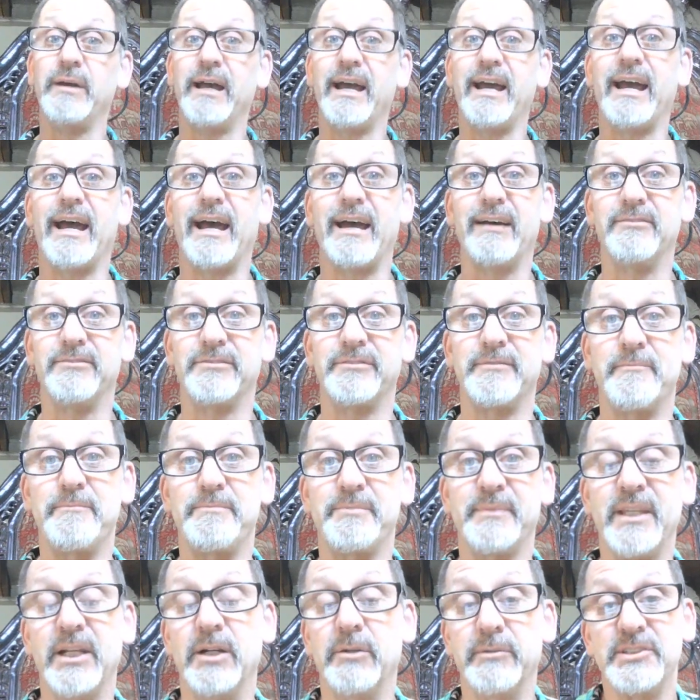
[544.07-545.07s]
you have,
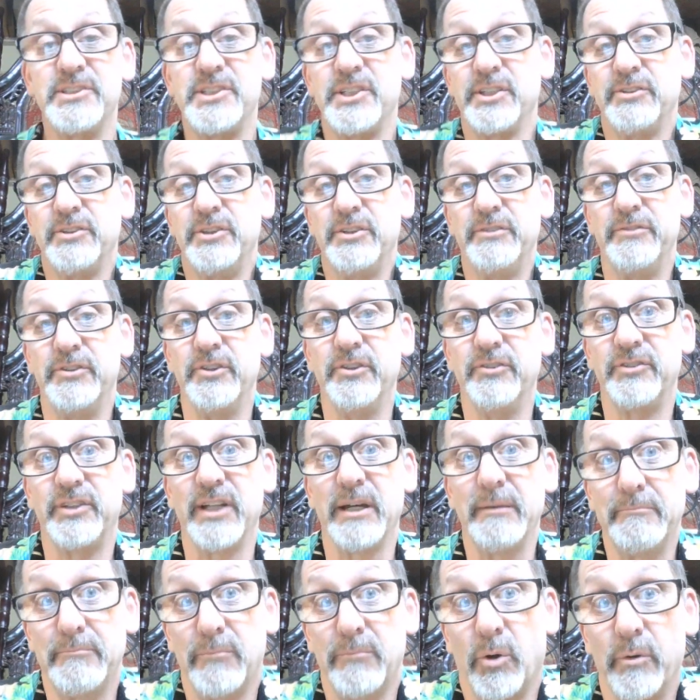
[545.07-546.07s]
until you've used
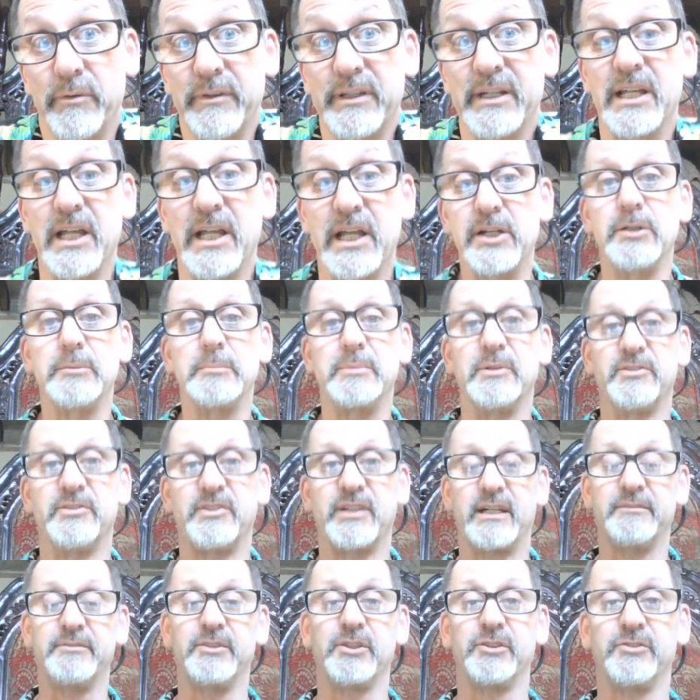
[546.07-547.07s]
up more than
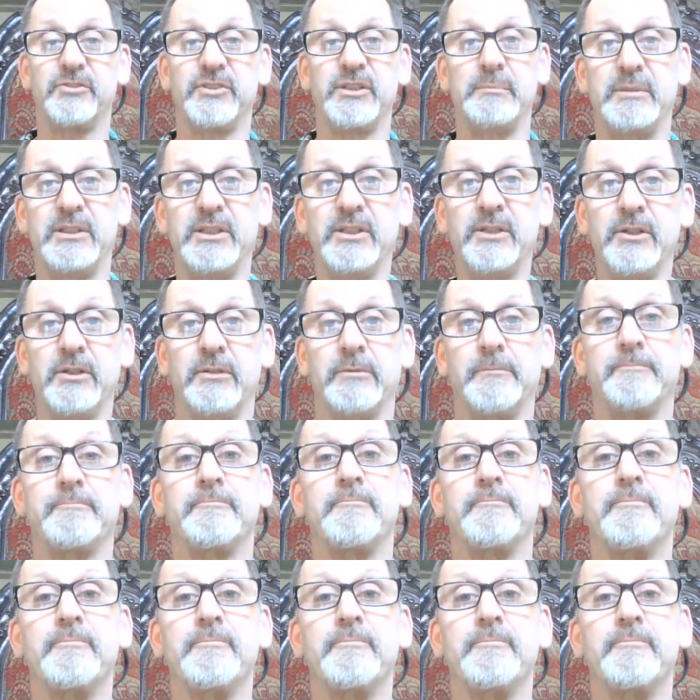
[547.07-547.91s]
100% of your CPU.